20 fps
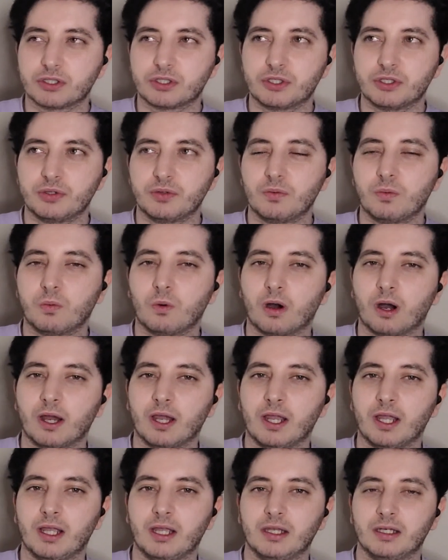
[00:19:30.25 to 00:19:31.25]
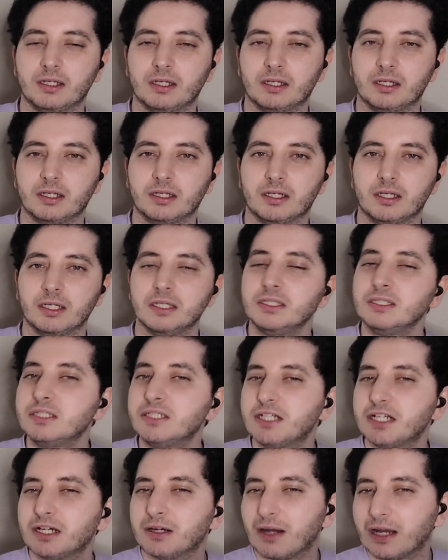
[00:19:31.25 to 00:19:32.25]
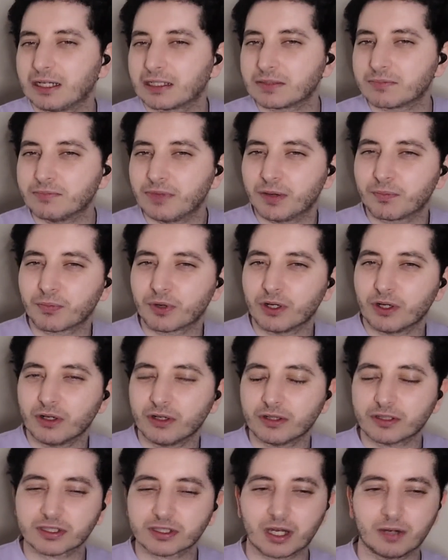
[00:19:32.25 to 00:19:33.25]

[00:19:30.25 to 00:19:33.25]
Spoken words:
to why.Dia has memory loss.